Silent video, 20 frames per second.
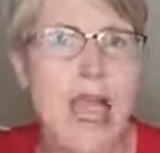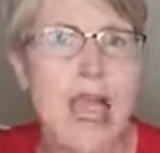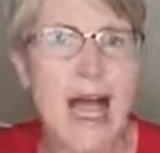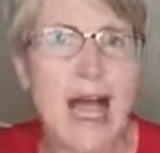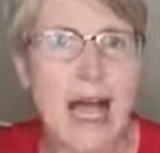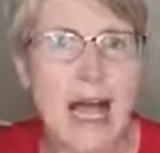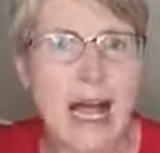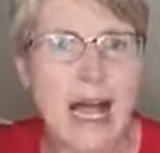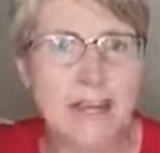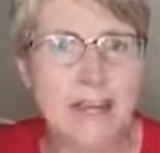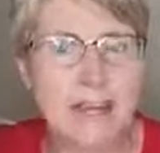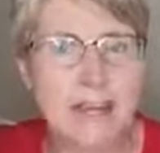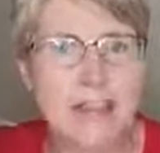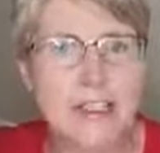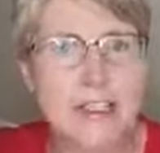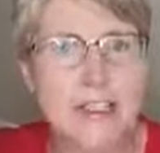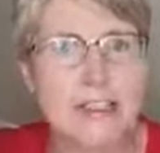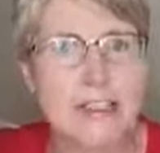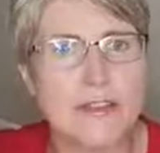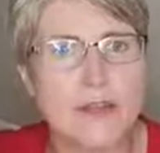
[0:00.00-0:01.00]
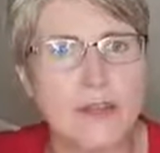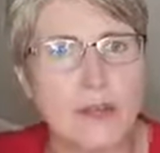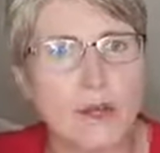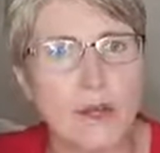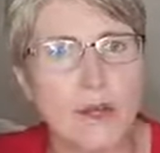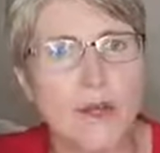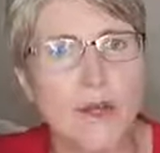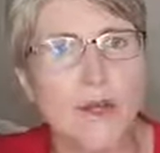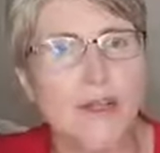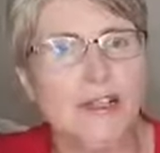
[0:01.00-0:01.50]
Half of it is
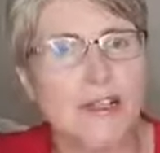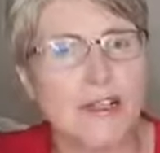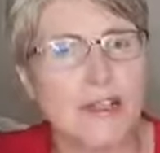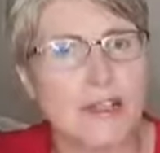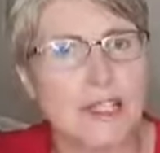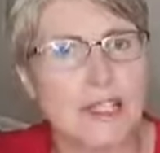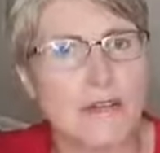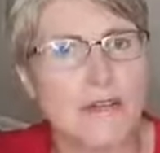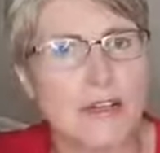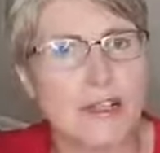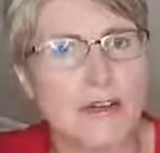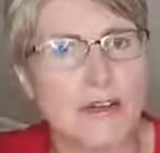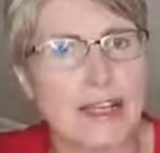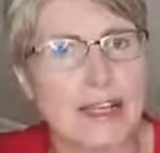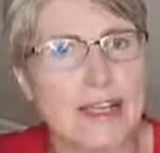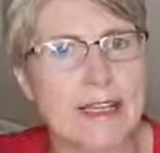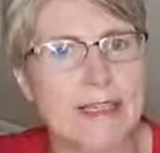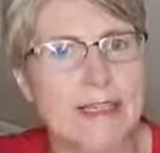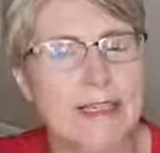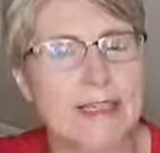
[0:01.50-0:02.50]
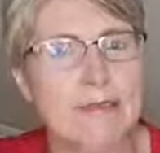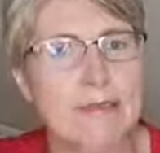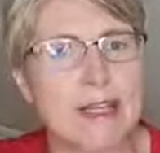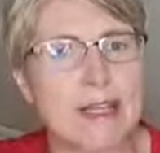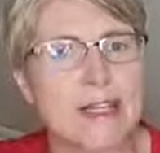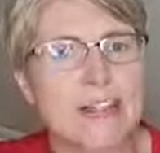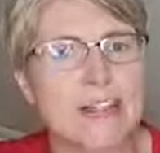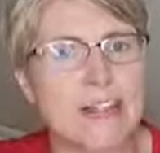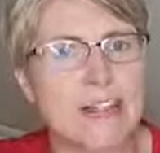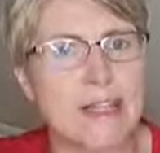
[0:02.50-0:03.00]
full with your leafy greens, be
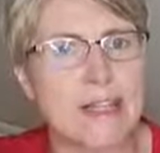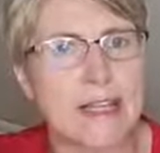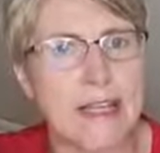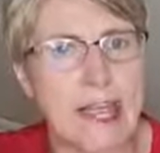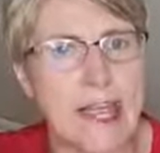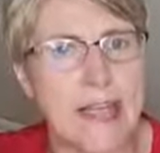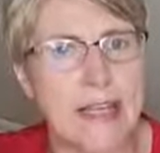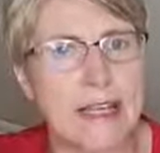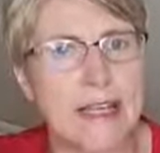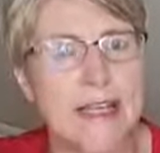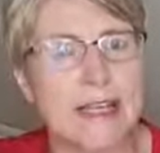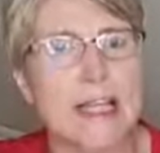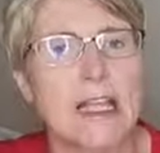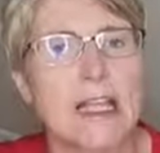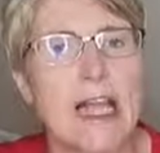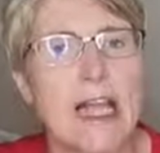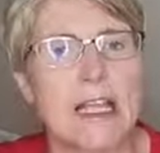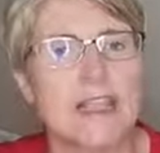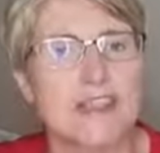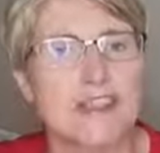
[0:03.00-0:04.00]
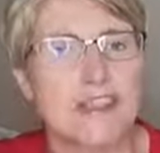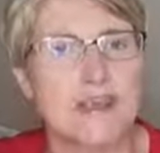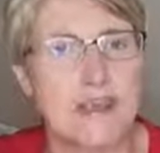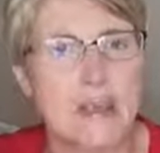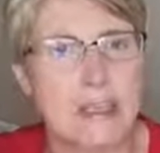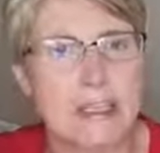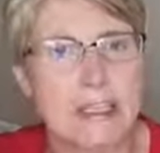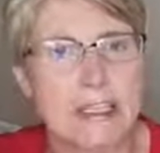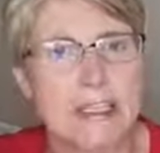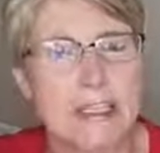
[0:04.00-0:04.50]
it your kale and your
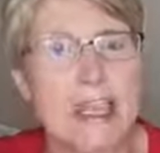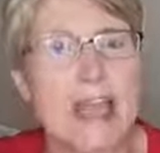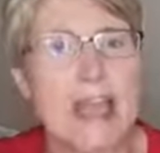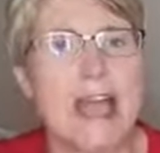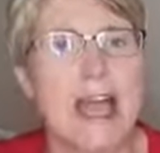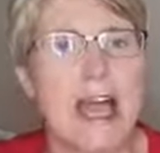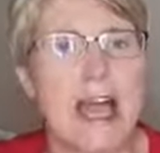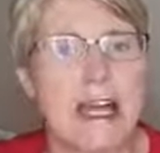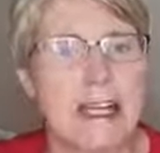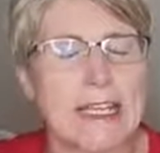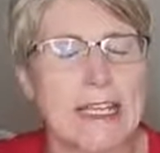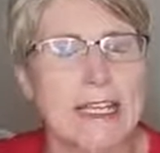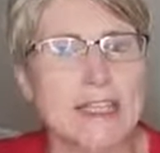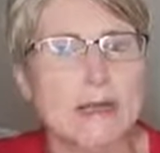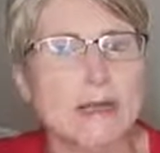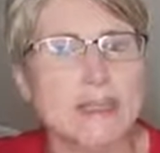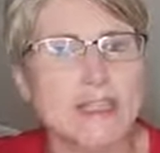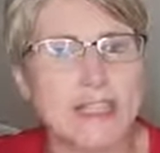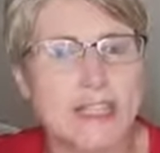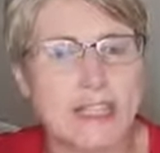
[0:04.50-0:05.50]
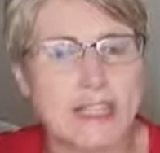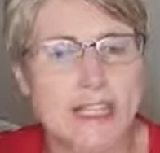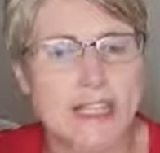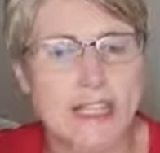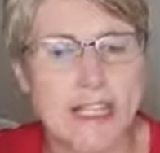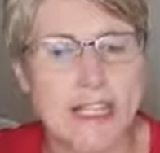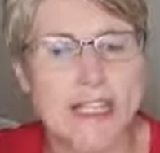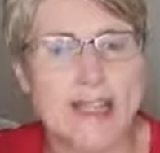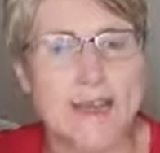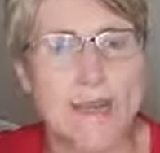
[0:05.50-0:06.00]
spinach. And again, I would urge
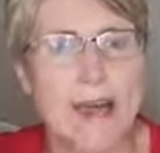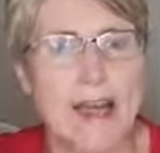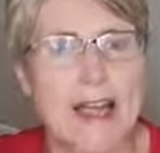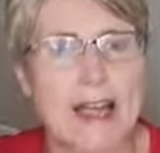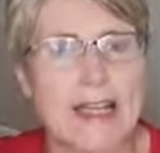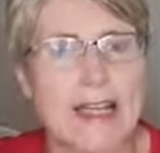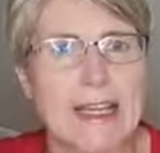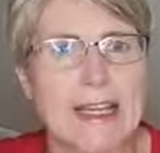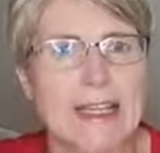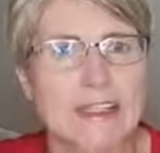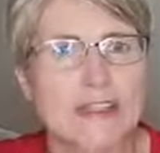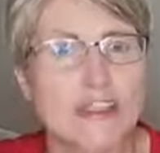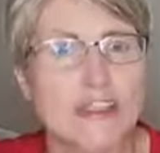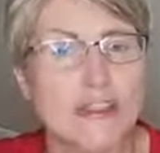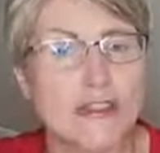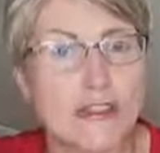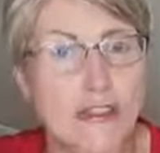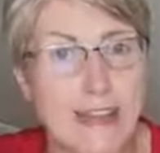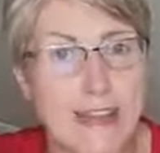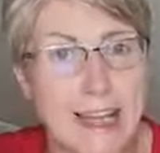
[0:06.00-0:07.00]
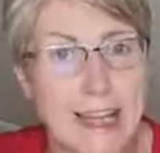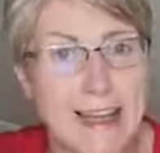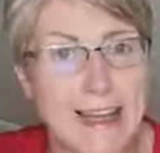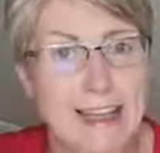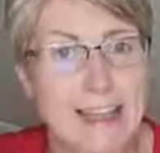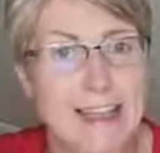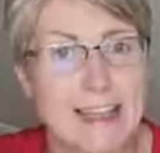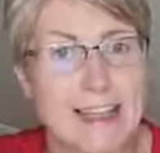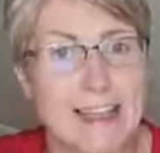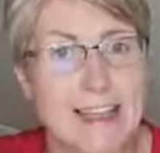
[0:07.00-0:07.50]
you as well is choose
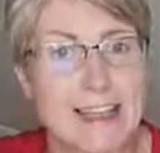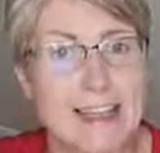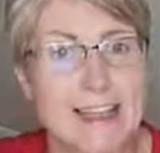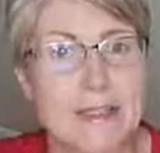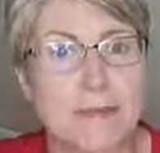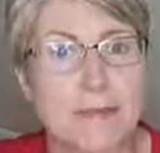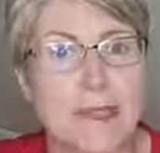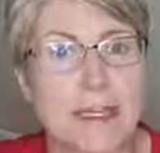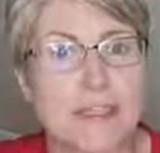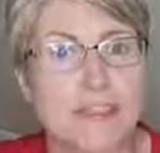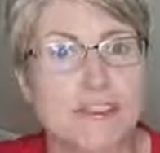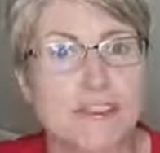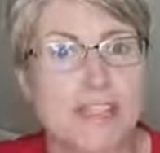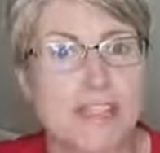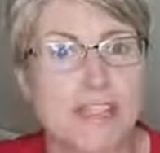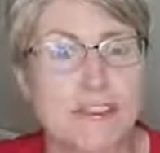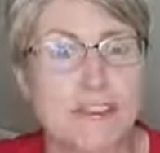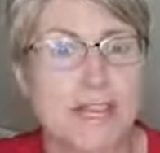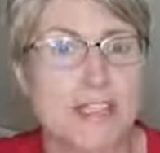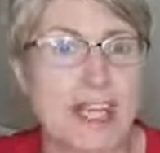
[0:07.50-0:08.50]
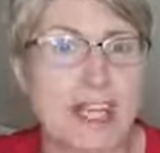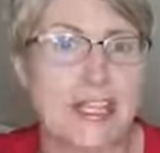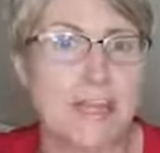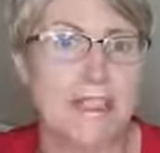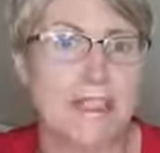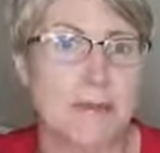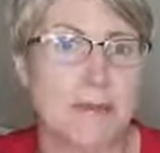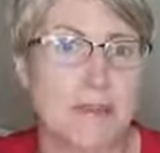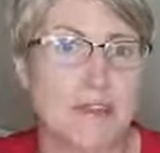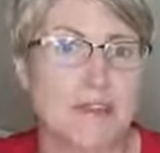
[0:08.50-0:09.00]
organic in these, because they do tend
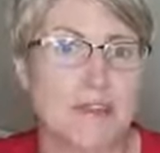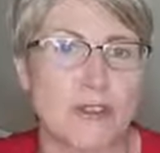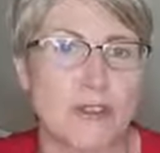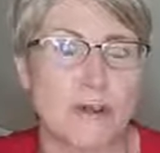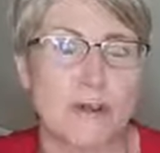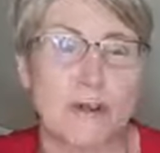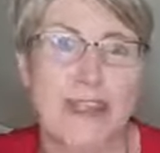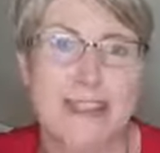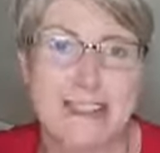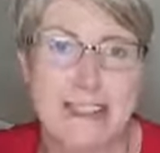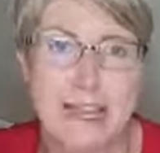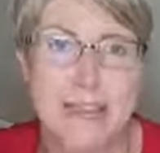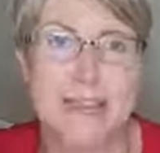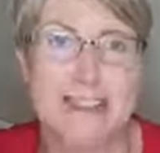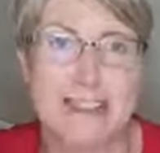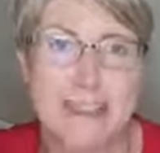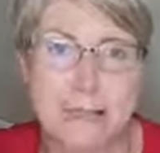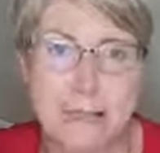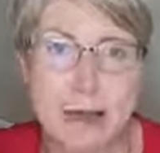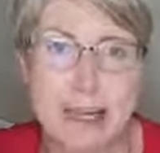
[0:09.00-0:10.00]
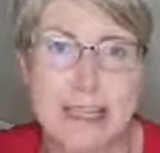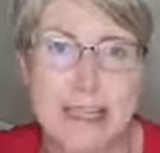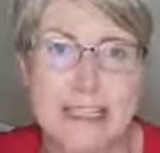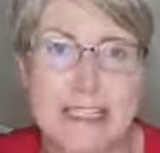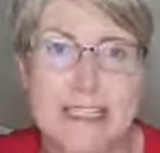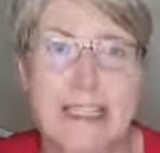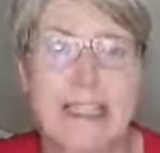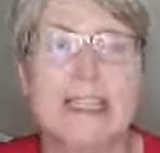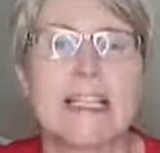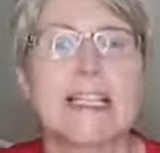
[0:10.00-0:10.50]
to be sort of quite heavily sprayed.
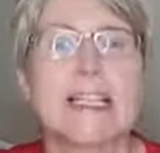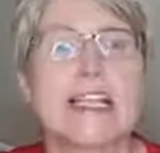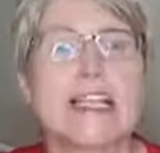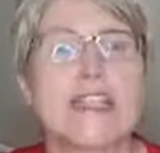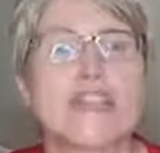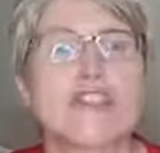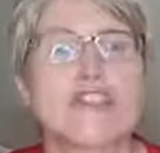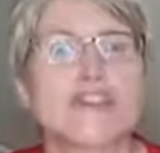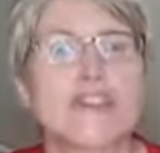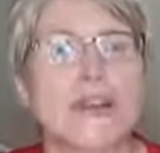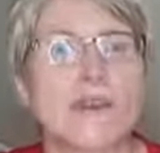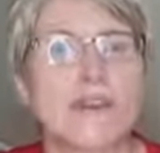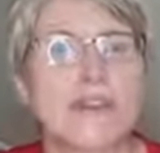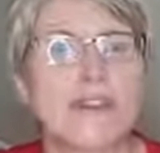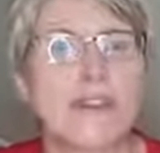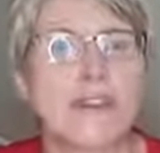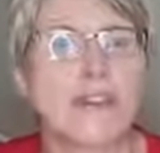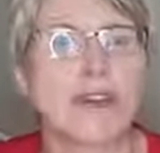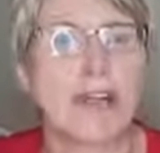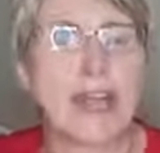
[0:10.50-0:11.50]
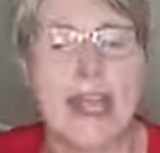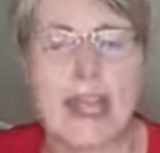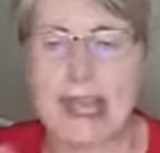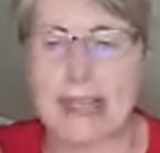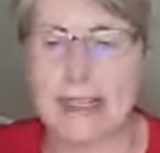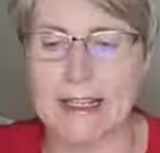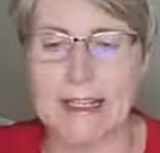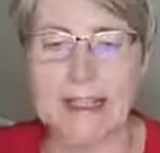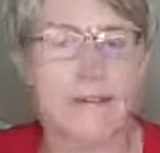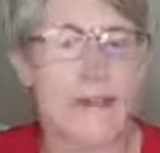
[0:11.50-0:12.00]
So your
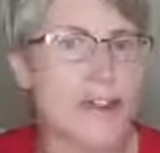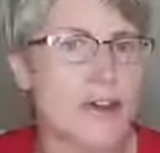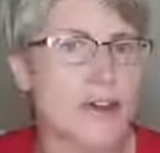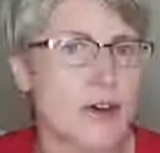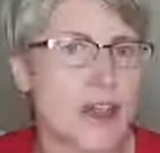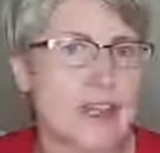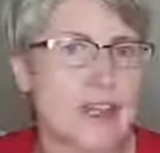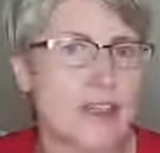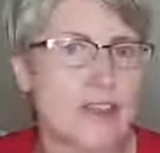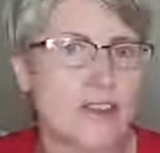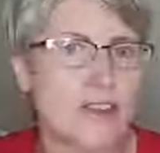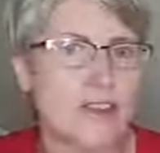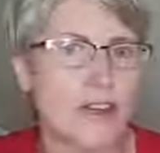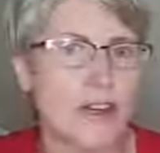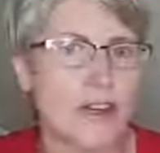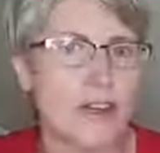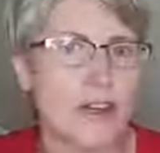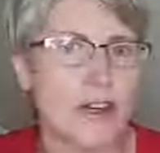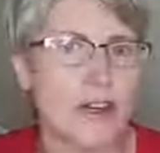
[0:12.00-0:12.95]
leafy greens, so your